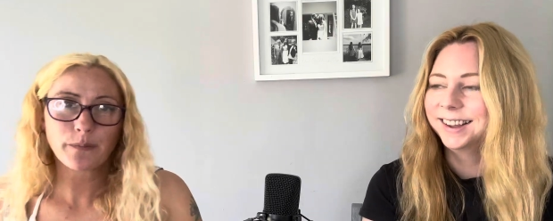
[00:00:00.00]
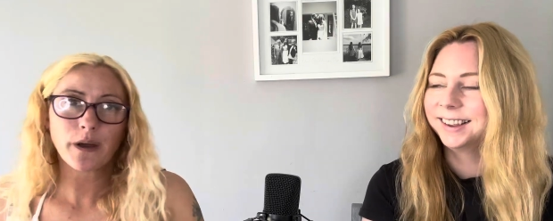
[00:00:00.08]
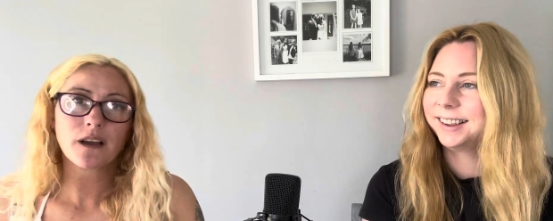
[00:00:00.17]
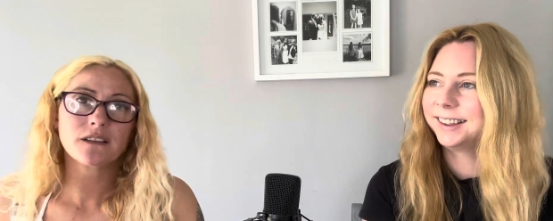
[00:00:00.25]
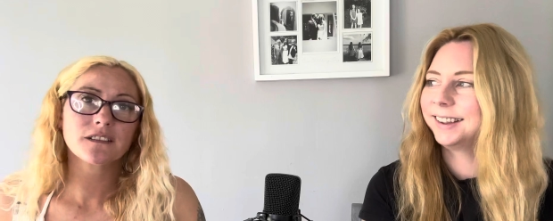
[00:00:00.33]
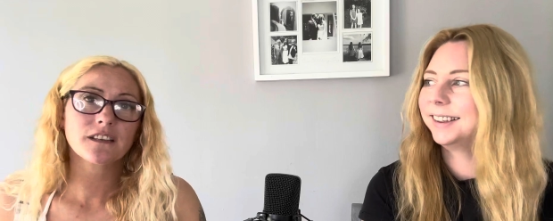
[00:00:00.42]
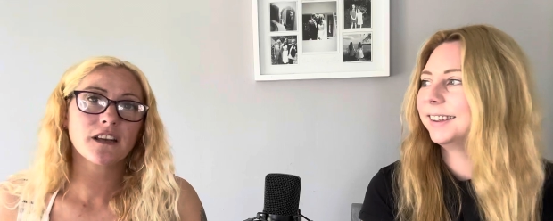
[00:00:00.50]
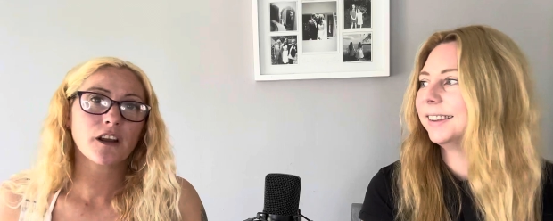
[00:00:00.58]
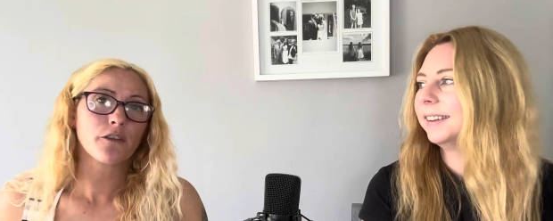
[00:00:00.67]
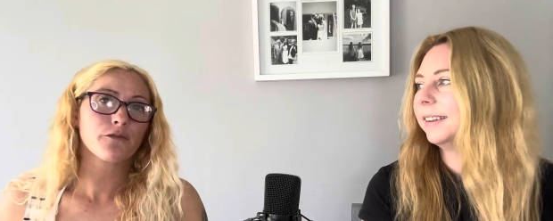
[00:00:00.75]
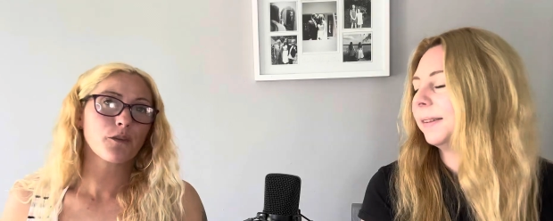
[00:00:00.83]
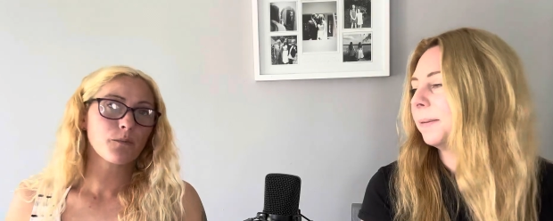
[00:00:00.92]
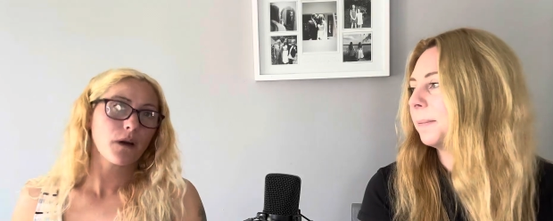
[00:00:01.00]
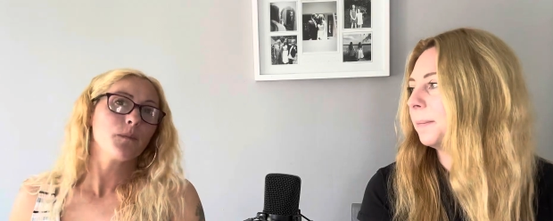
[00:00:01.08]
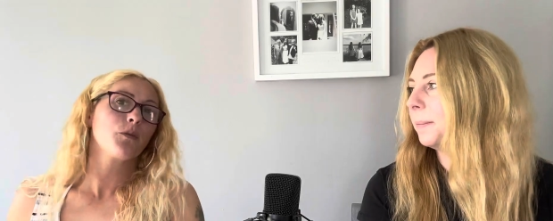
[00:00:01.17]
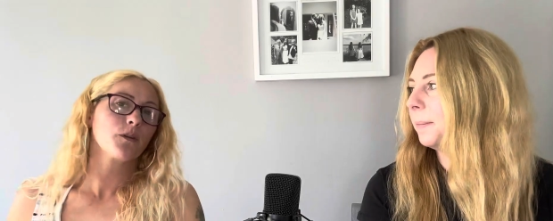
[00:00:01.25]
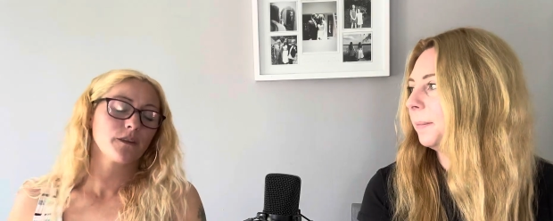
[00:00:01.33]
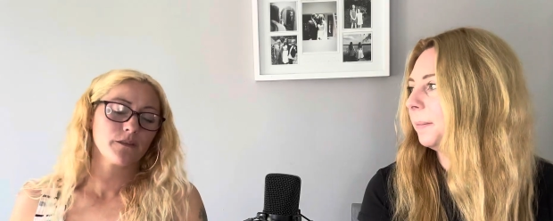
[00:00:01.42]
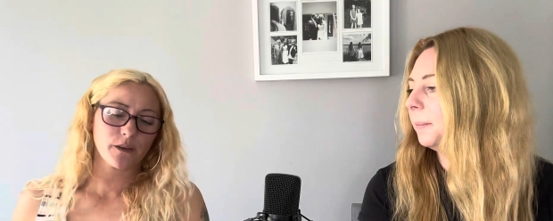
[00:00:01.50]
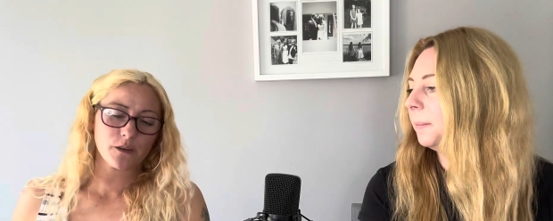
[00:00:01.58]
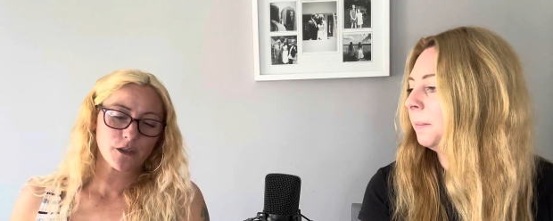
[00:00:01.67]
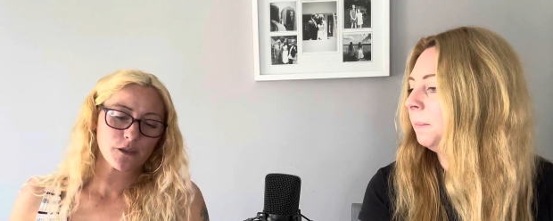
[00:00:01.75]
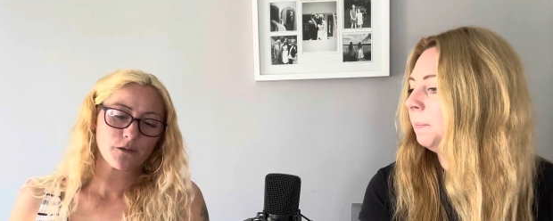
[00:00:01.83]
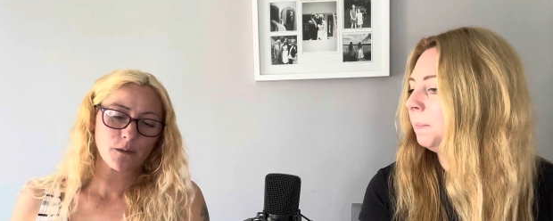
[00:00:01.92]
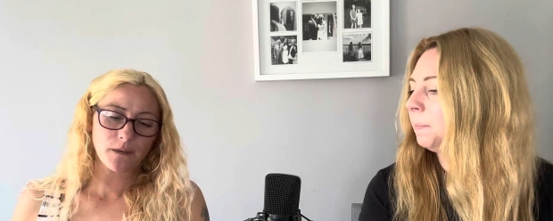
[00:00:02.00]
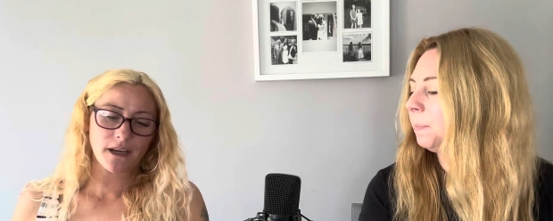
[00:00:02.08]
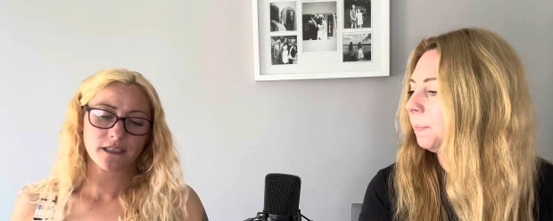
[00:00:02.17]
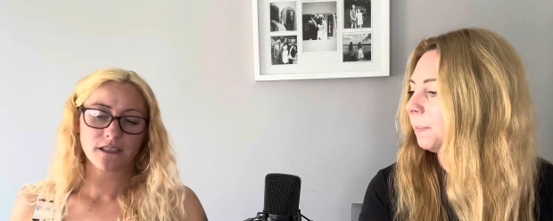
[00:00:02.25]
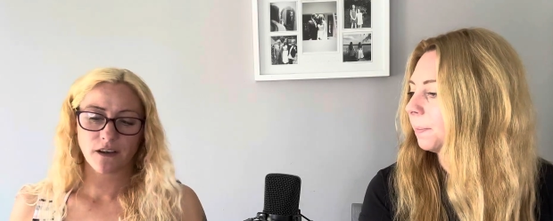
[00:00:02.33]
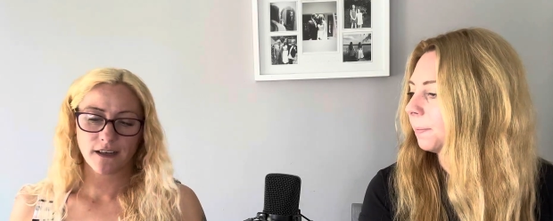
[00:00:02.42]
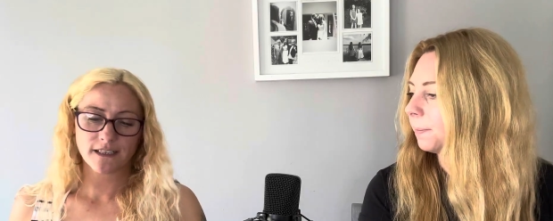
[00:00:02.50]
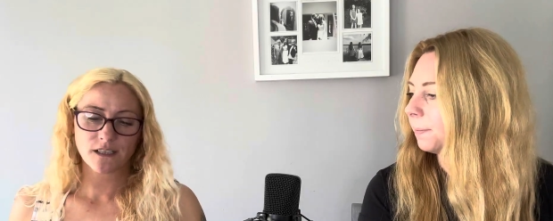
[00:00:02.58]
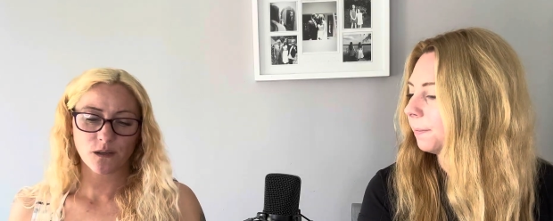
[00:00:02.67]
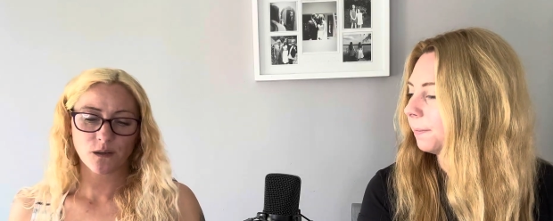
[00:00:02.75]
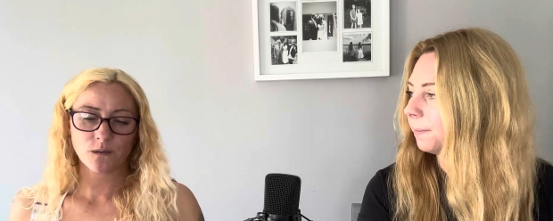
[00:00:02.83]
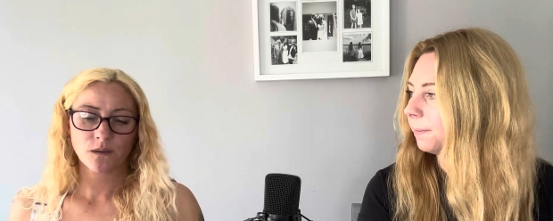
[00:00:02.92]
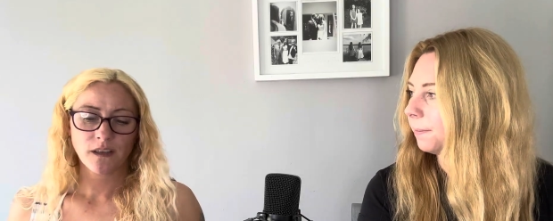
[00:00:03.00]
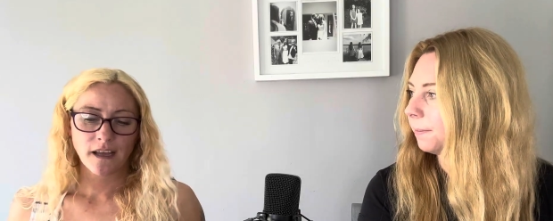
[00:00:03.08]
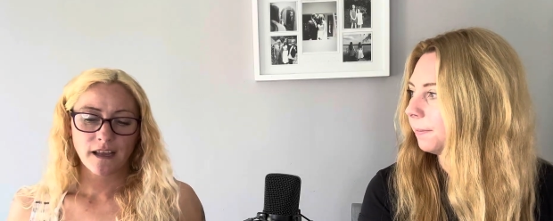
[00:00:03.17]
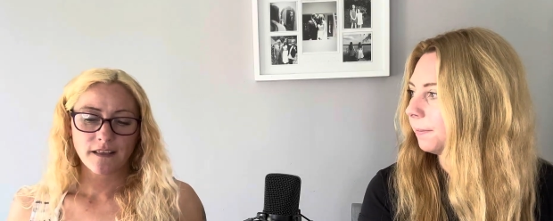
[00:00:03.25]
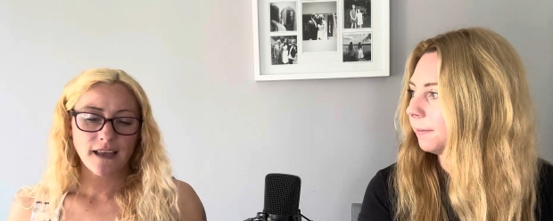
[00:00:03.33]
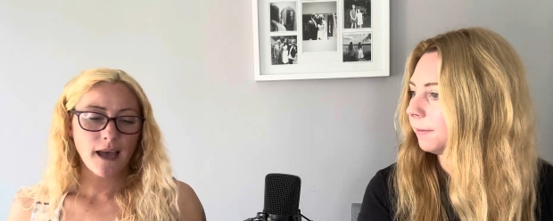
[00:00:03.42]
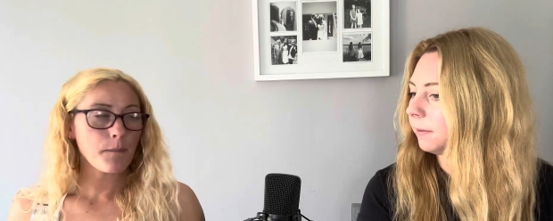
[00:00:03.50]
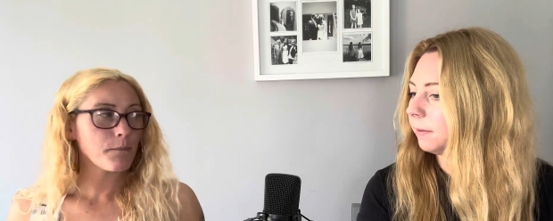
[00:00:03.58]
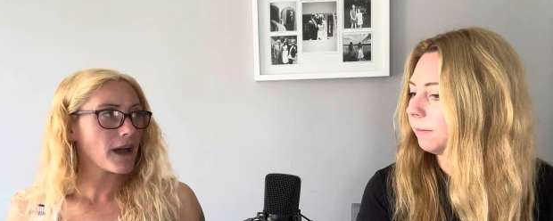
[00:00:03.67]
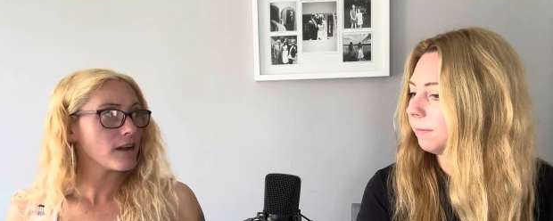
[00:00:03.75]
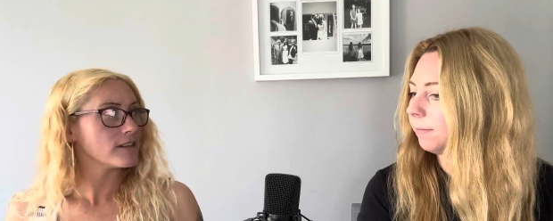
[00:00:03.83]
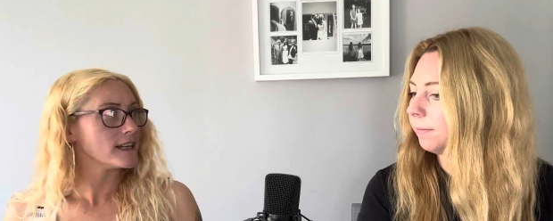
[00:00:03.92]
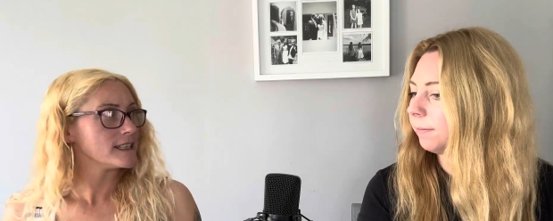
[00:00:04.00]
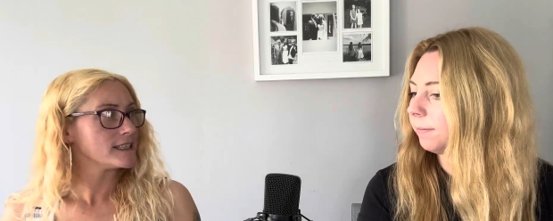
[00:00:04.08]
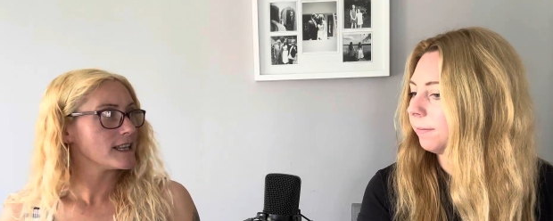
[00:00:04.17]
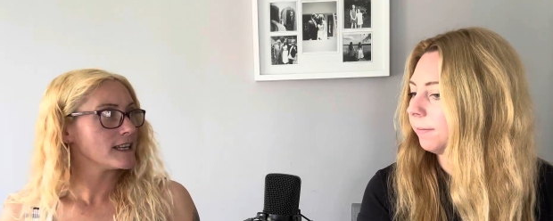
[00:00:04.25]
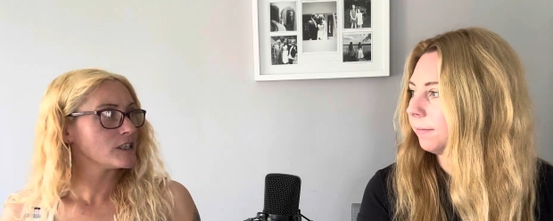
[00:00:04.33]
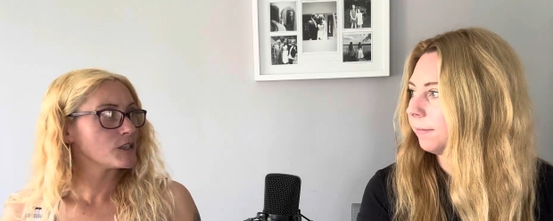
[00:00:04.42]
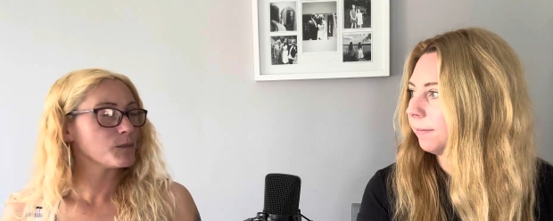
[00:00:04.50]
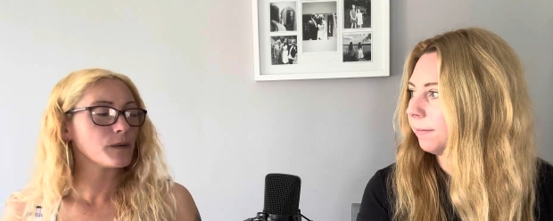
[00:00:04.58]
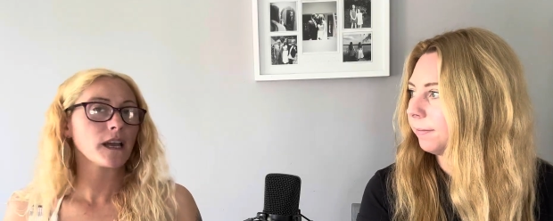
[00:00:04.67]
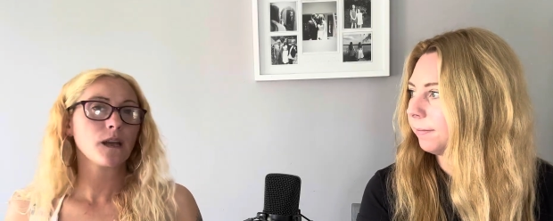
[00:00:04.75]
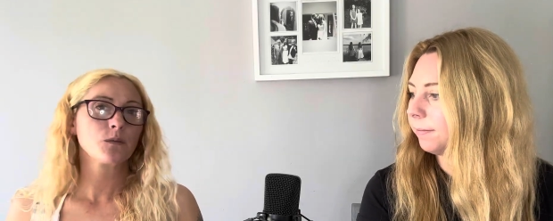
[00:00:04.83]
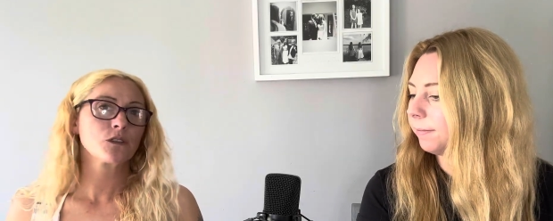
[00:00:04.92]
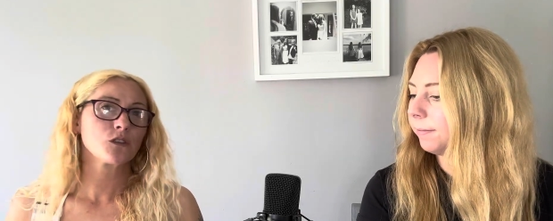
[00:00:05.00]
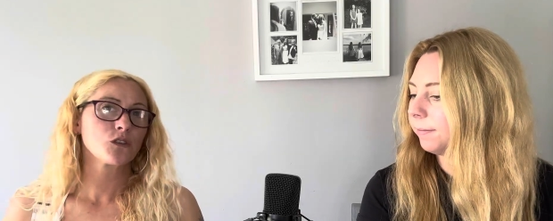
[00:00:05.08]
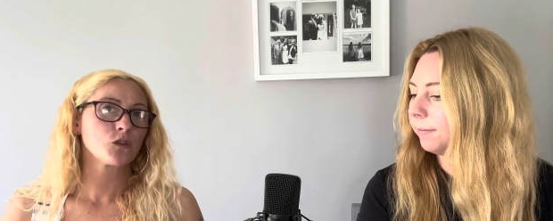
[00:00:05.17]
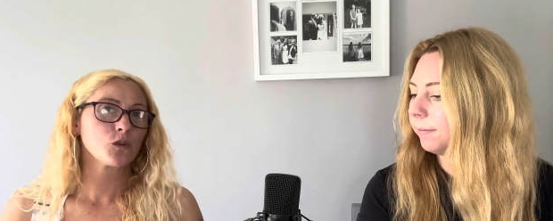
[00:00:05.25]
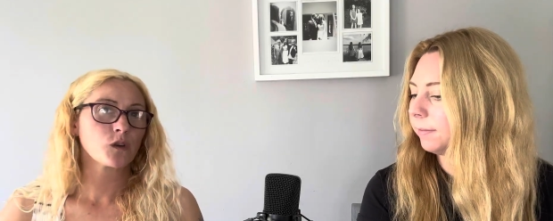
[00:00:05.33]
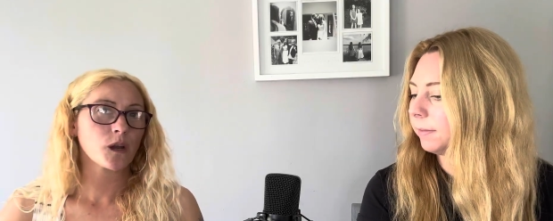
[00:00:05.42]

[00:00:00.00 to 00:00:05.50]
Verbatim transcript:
Speaker 1: but, you know, from my point of view, just from that title, they're married. They should be able to talk